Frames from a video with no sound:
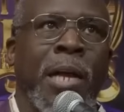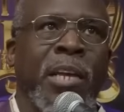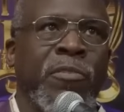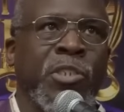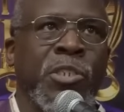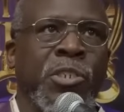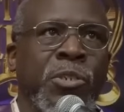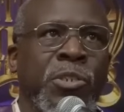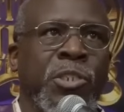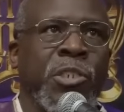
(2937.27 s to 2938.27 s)
I'll give it to you
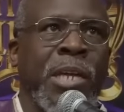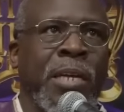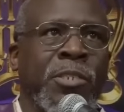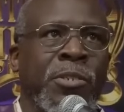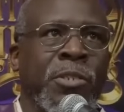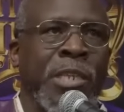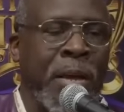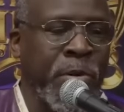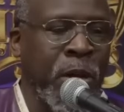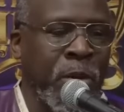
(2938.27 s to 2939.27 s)
so you can just type
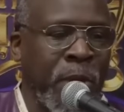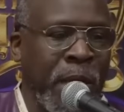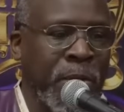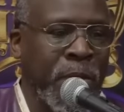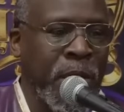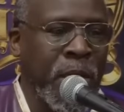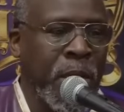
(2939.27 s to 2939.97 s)
it all the way out.